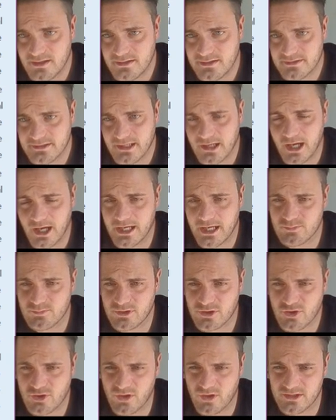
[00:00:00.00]
line
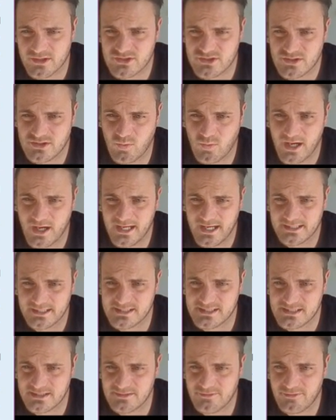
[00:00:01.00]
will cross the
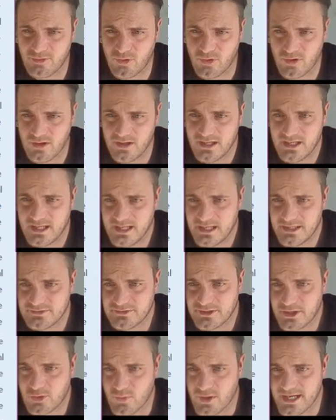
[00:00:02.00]
y-axis in 4. The
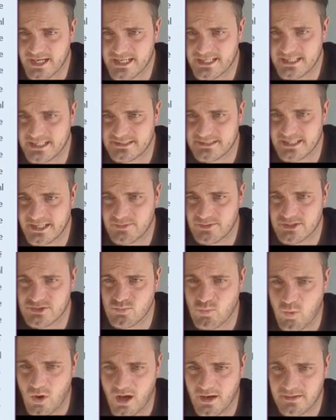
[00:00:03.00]
gradient here is
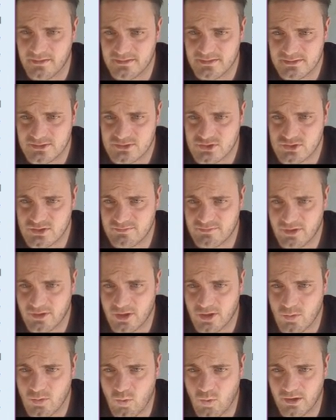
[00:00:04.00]
1. So if I
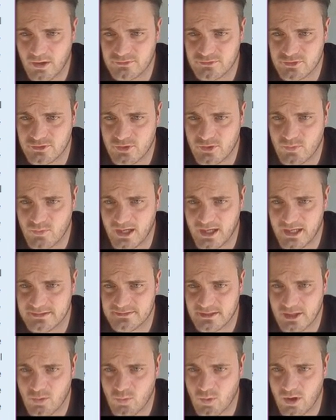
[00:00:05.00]
go 1 to the right, I
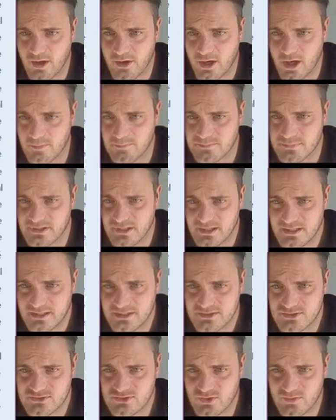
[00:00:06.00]
go 1 up.
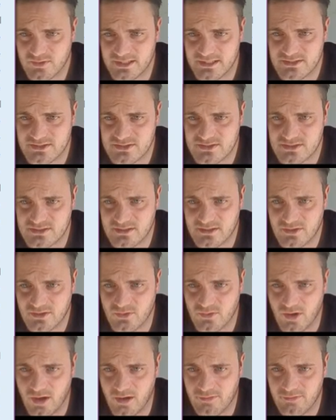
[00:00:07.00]
So this
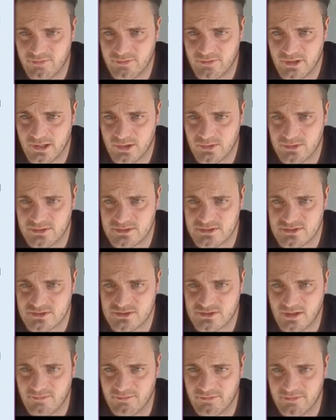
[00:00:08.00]
graph will look
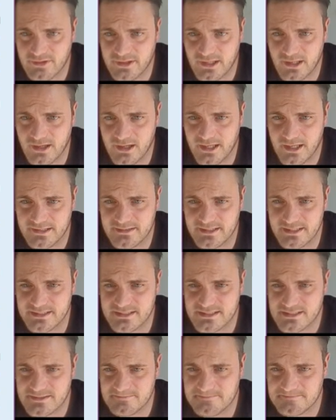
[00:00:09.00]
something like
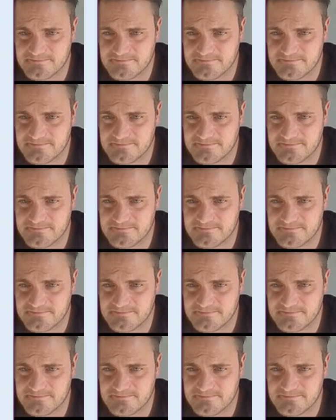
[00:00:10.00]
this.